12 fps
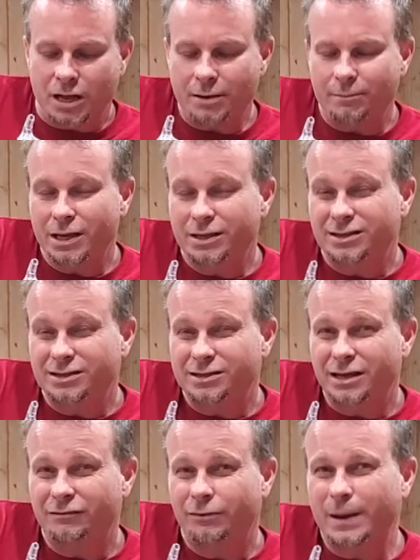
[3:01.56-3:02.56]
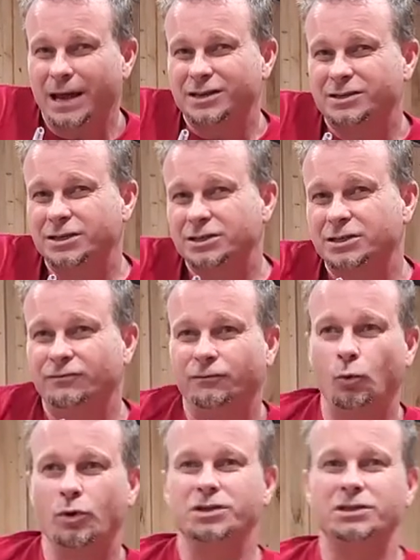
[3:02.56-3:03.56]
that means instead of about a
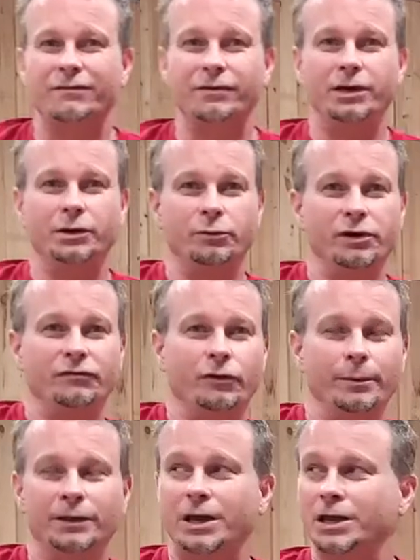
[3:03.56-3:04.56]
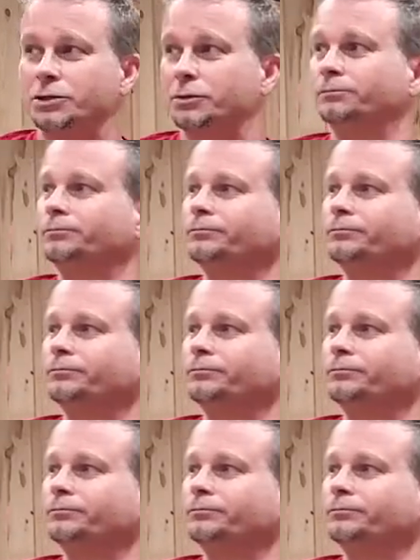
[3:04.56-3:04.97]
64 to 70 degree fermentation,